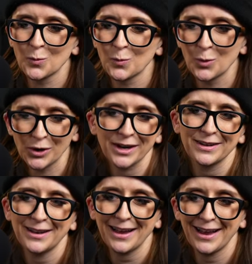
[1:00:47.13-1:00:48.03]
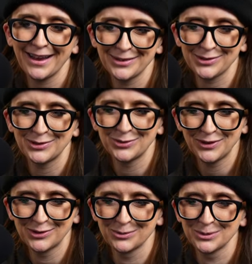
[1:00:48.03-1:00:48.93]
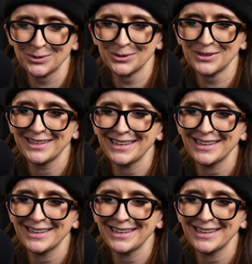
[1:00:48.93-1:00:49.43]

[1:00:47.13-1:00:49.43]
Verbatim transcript: work as is feasible